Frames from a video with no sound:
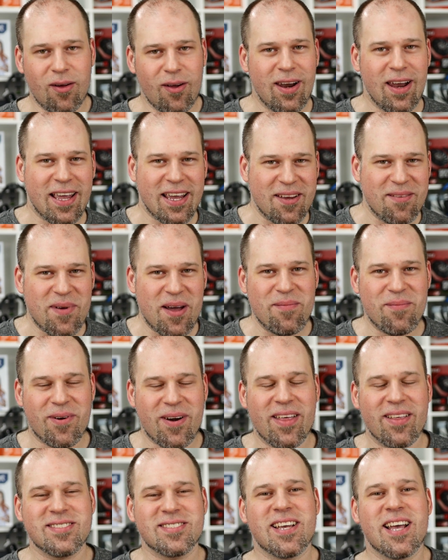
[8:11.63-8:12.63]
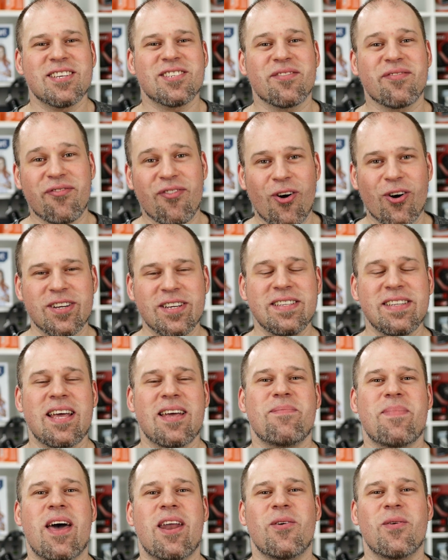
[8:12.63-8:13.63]
like in my brother's case, a
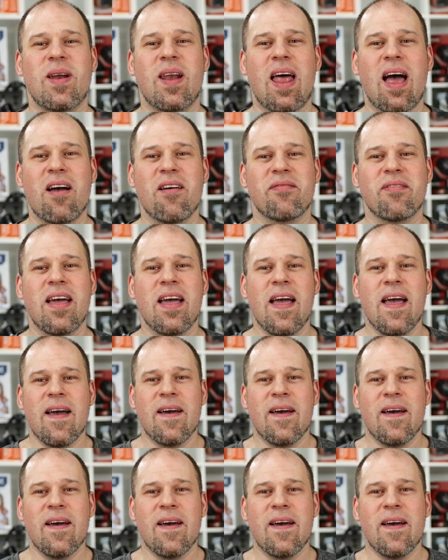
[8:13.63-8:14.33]
14-day battery life.